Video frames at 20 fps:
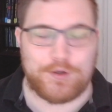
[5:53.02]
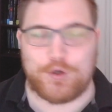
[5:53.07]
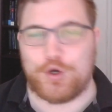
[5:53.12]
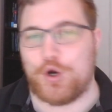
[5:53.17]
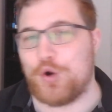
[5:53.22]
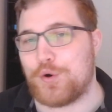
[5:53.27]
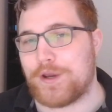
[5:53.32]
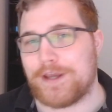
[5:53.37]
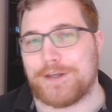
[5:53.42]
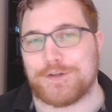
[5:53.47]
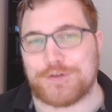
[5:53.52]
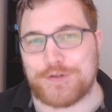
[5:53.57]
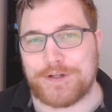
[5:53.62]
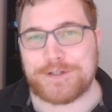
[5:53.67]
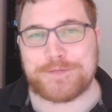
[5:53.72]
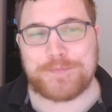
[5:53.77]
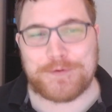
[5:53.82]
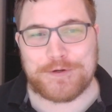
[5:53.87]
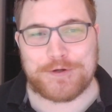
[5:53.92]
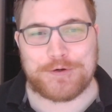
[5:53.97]
Okay, so
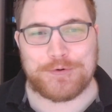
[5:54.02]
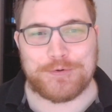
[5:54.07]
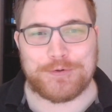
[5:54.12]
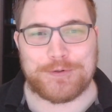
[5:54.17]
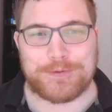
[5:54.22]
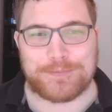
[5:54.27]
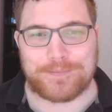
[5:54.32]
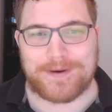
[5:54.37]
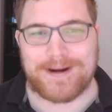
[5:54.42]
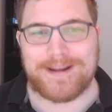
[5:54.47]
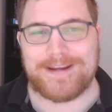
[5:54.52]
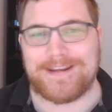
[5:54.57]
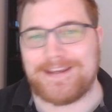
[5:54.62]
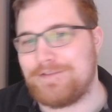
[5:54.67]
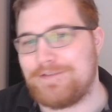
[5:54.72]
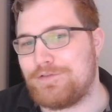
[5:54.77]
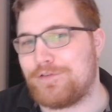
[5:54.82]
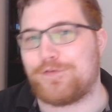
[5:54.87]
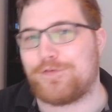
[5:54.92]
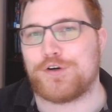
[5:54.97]
that's pretty cool, right?
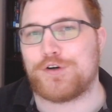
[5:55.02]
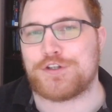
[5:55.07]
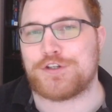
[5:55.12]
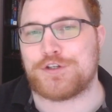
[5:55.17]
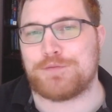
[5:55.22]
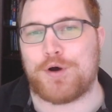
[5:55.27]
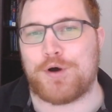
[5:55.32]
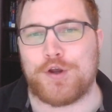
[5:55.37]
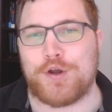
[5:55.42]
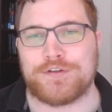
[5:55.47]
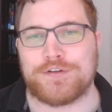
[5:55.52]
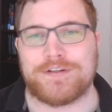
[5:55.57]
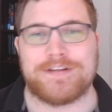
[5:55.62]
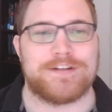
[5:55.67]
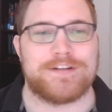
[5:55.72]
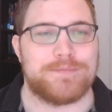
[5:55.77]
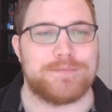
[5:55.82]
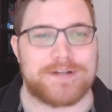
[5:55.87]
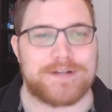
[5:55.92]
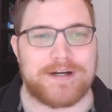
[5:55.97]
Even for a small
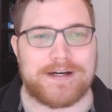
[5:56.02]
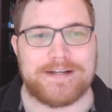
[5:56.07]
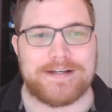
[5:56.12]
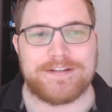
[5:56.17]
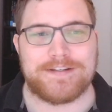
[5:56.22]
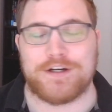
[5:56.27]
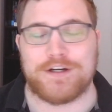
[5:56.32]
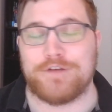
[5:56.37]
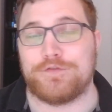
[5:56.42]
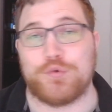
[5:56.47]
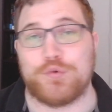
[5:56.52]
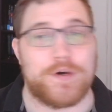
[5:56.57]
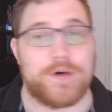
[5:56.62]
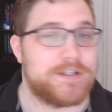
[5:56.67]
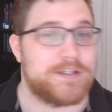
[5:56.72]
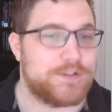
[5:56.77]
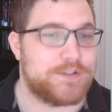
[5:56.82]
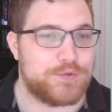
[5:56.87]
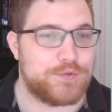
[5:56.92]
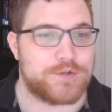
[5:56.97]
system size of
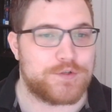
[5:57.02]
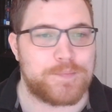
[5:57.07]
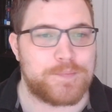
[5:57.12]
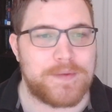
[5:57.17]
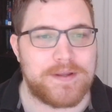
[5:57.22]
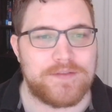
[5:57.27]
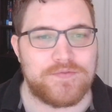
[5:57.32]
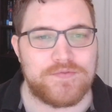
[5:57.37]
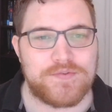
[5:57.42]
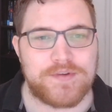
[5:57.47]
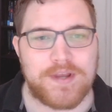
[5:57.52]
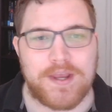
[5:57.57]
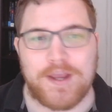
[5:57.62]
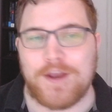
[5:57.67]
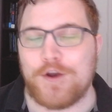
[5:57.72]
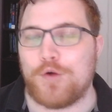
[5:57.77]
22 spins,